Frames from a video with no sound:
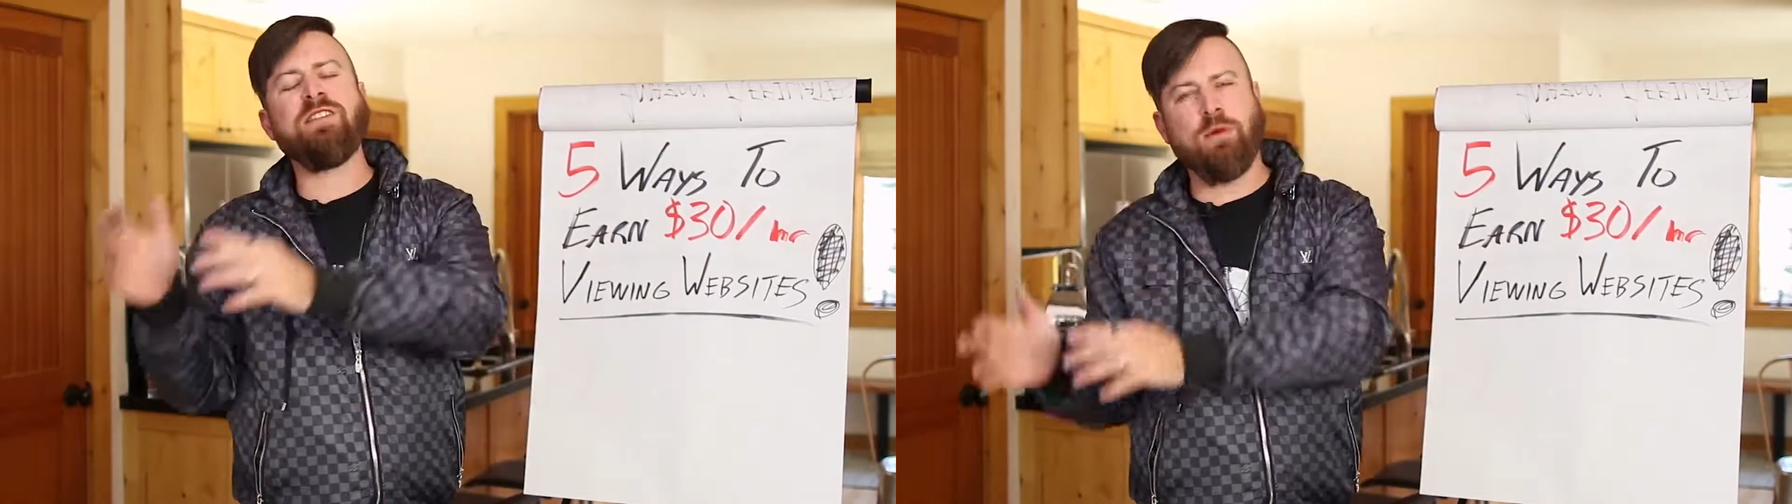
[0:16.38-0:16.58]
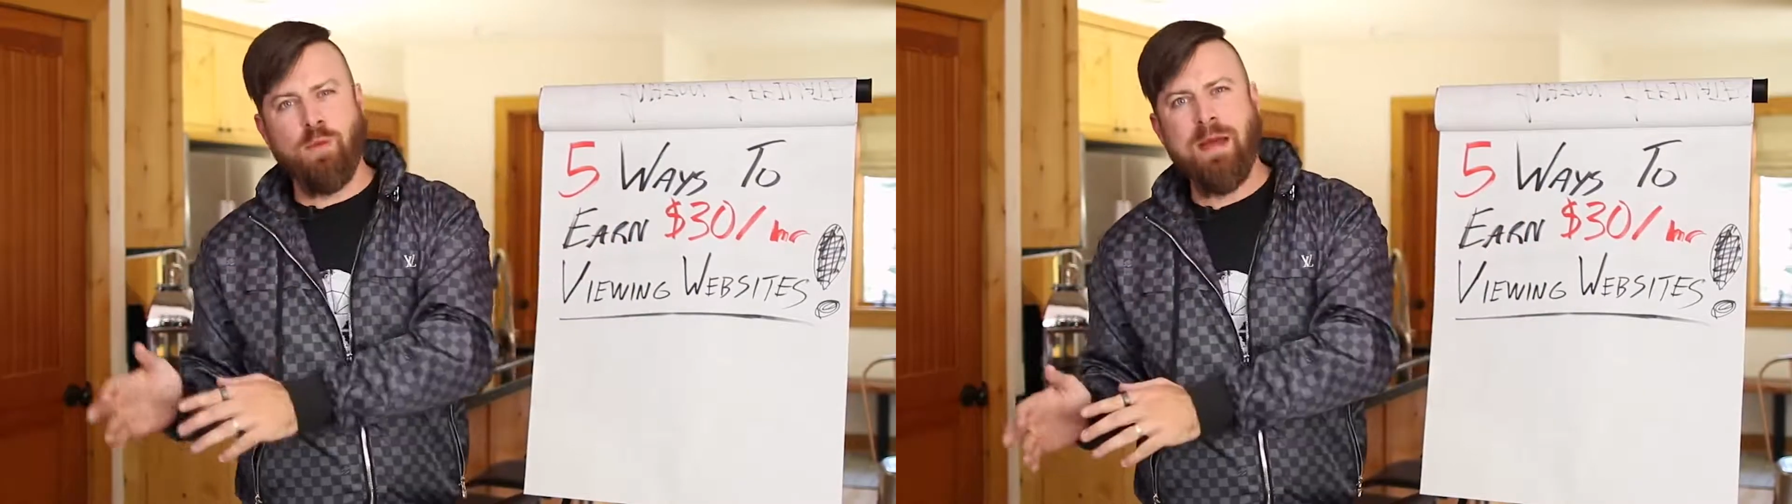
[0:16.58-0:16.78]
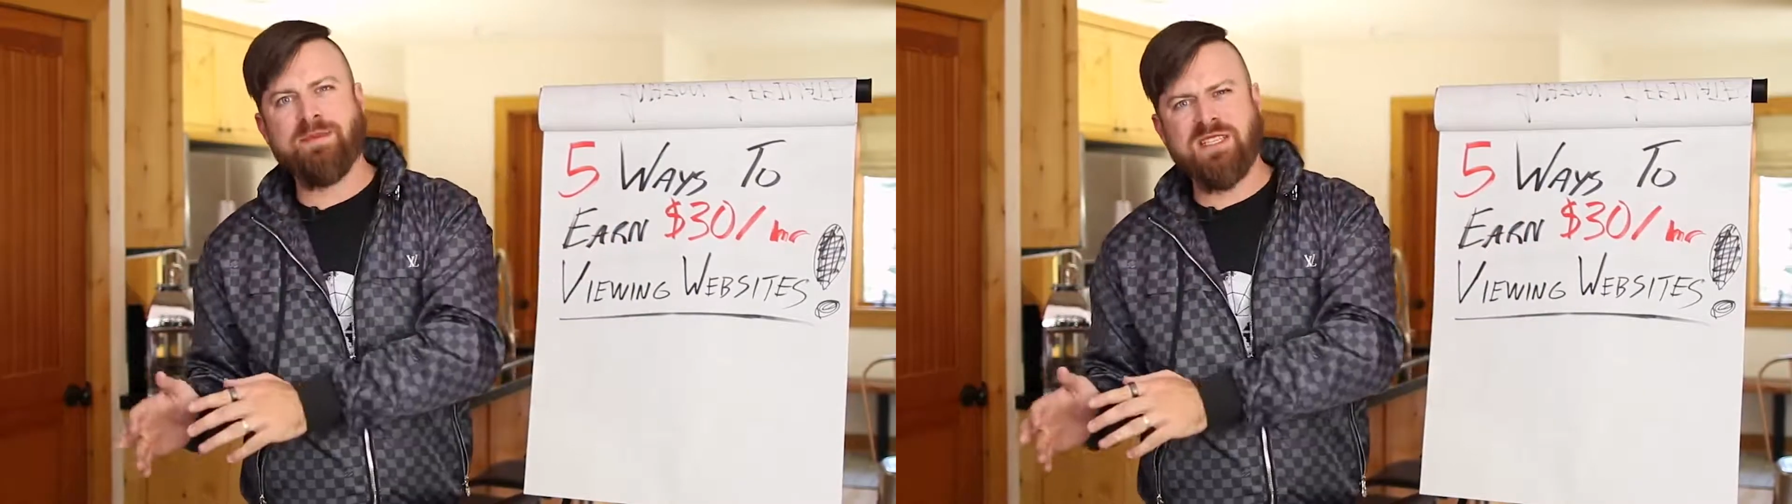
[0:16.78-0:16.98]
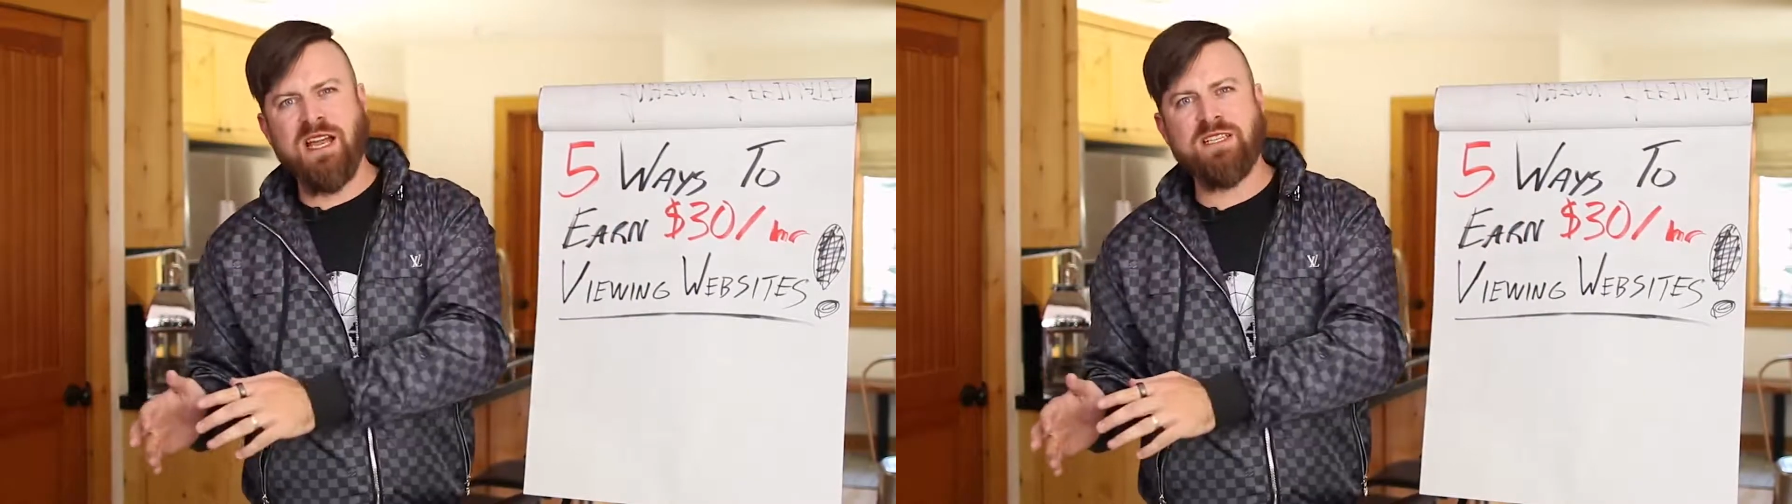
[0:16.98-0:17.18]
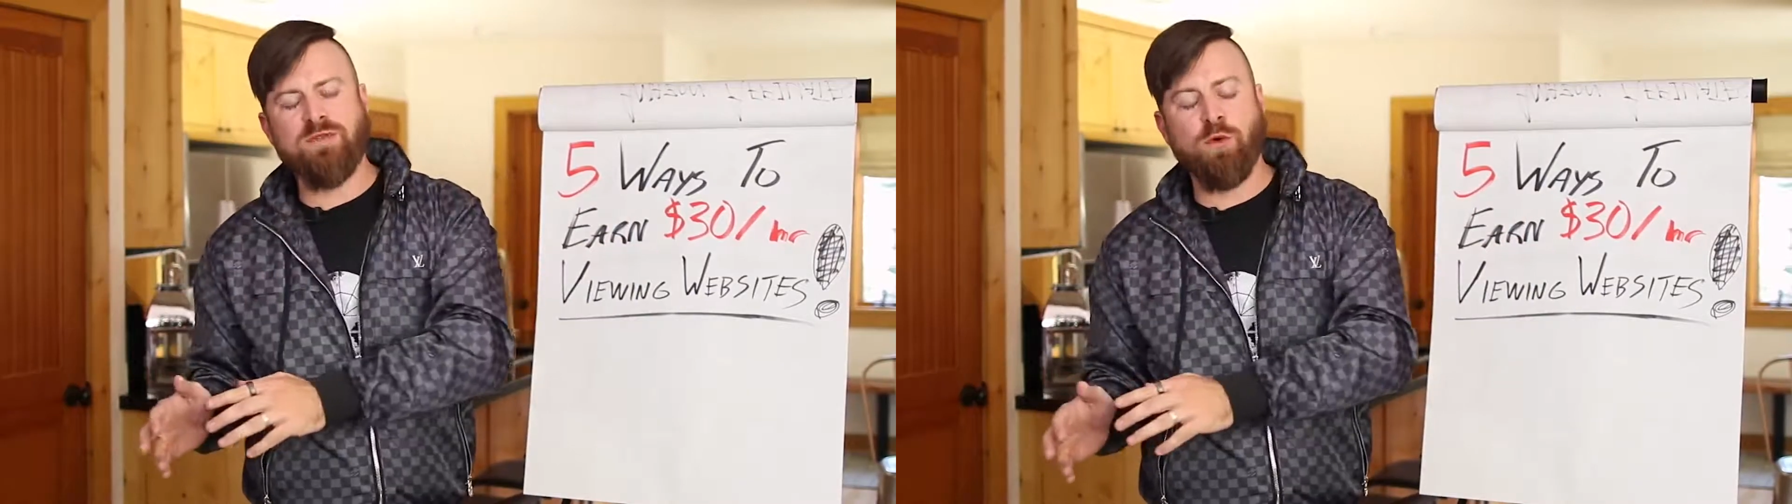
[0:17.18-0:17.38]
their
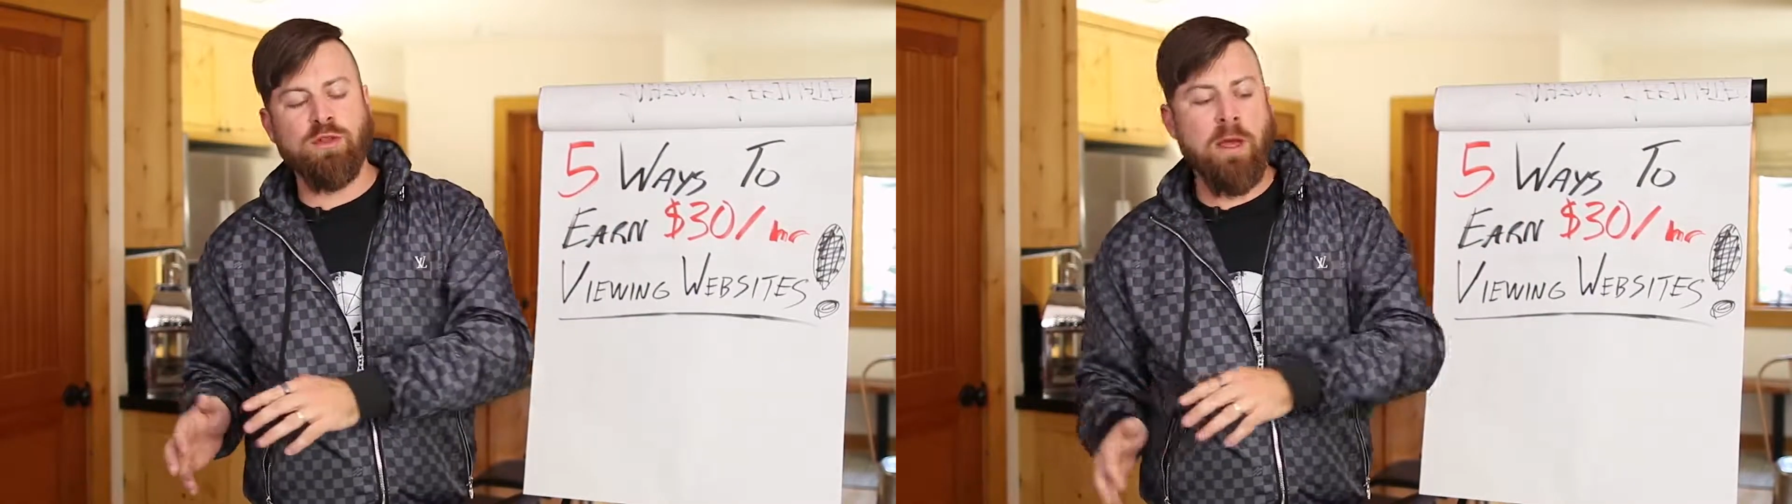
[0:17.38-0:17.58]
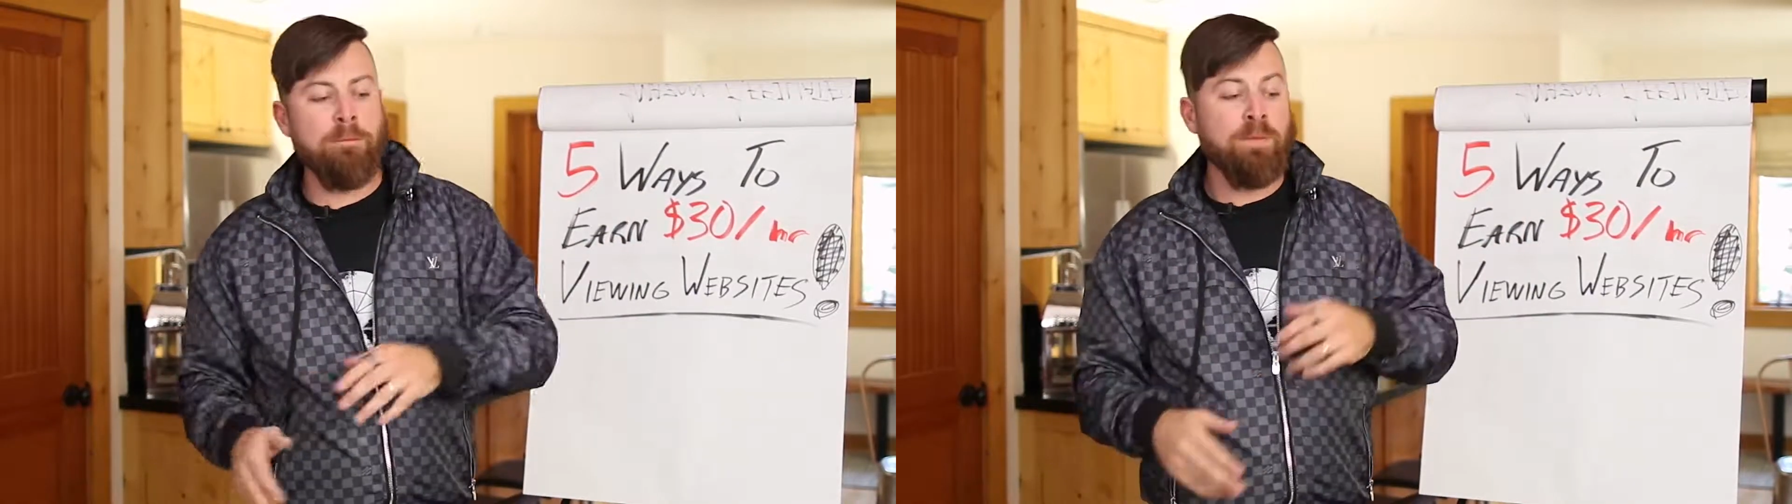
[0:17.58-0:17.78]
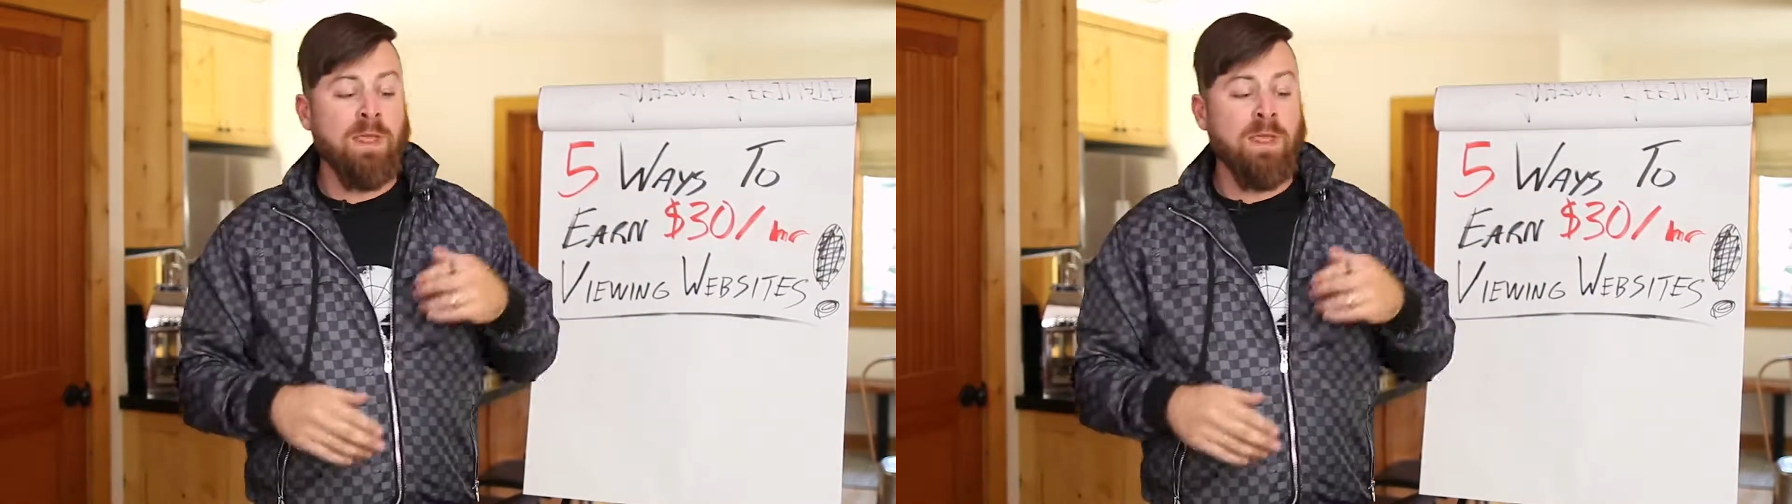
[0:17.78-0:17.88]
websites for them